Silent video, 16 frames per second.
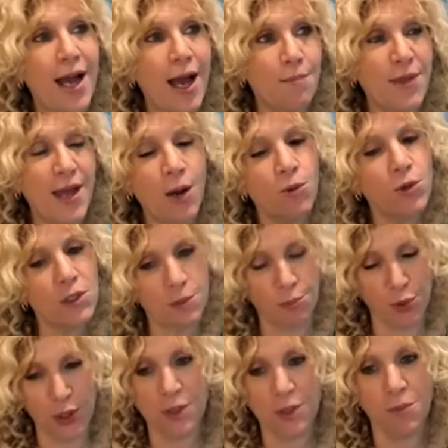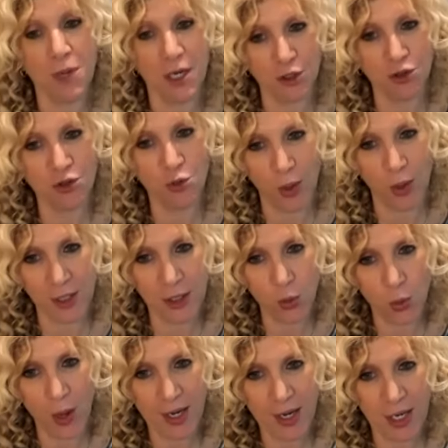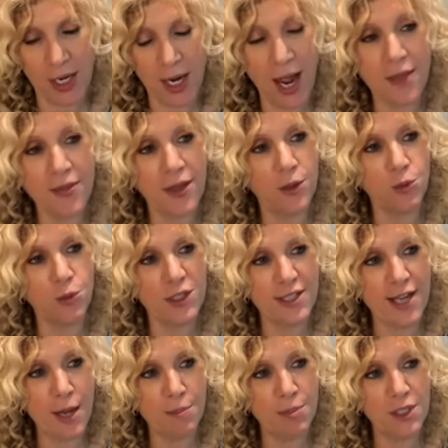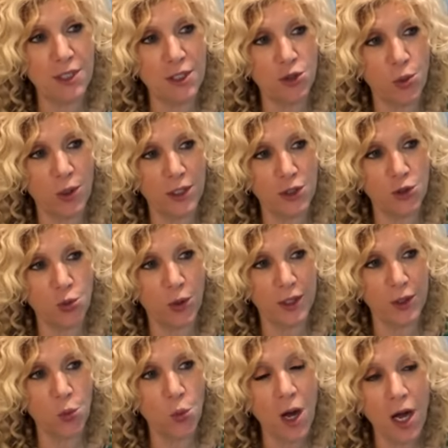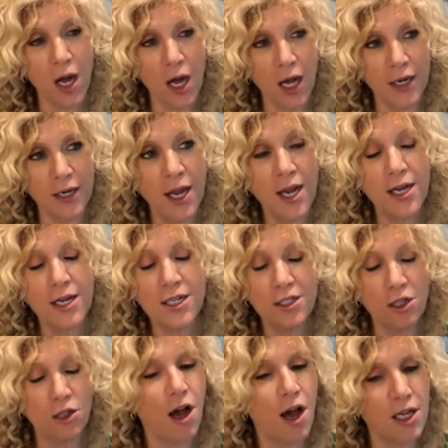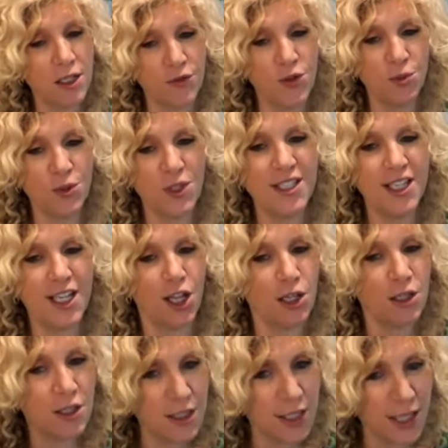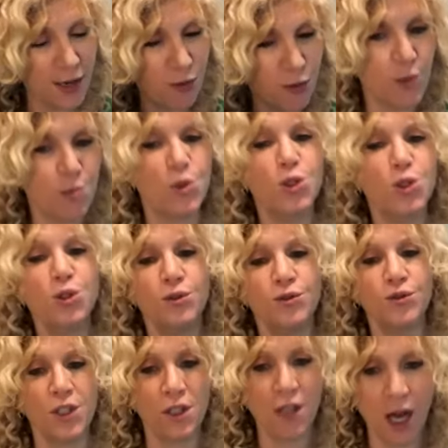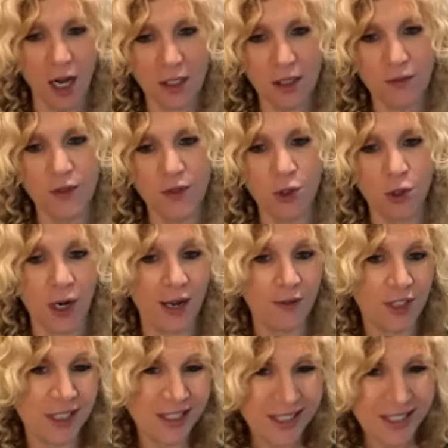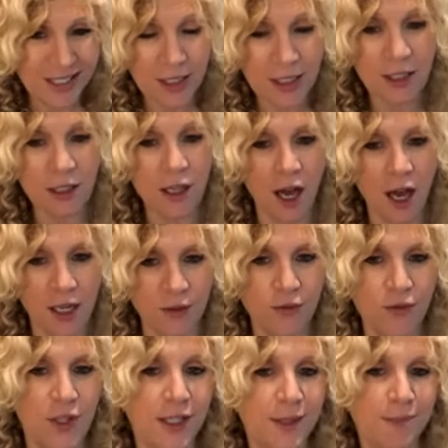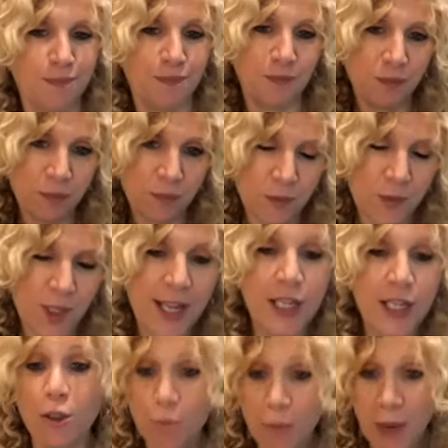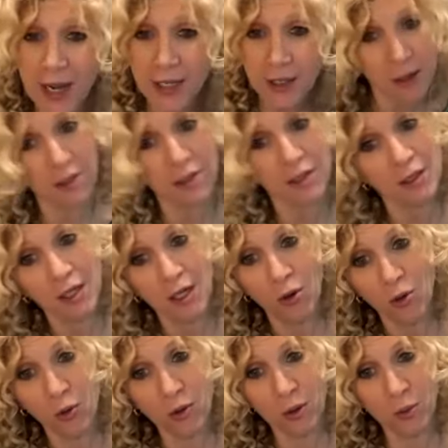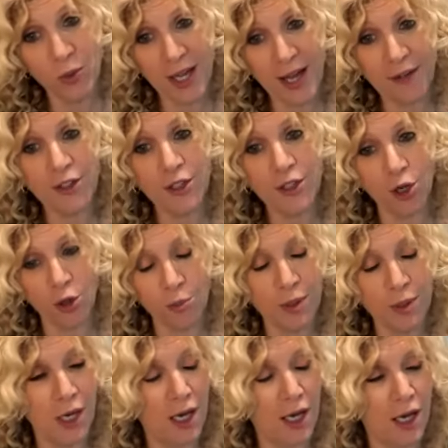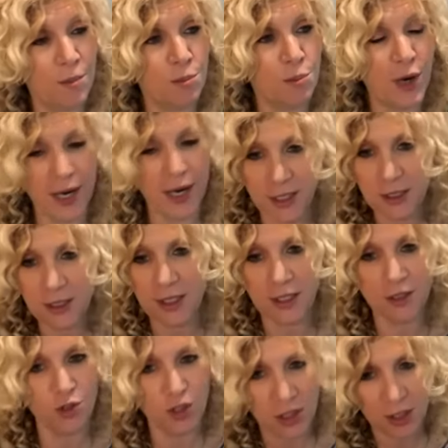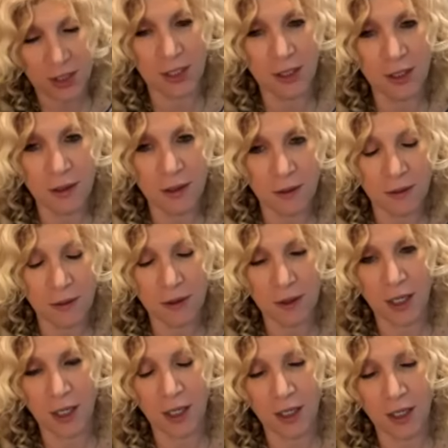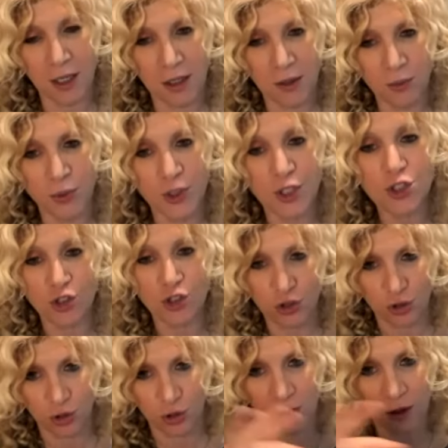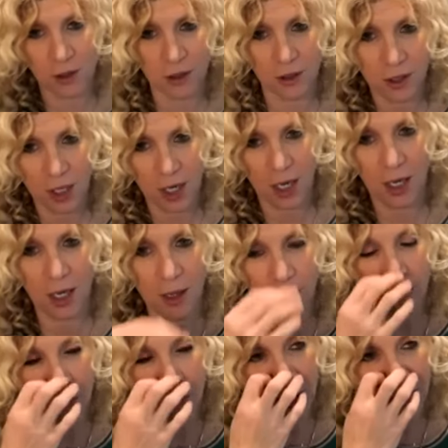happened, that was pretty much twenty twenty. And then what's happened in twenty twenty-one is a lot of the retailers have removed a lot of, or have deleted a lot of the ankle biters mm-hmm. or what have, you know, um, brands that just didn't uh, reach a certain um,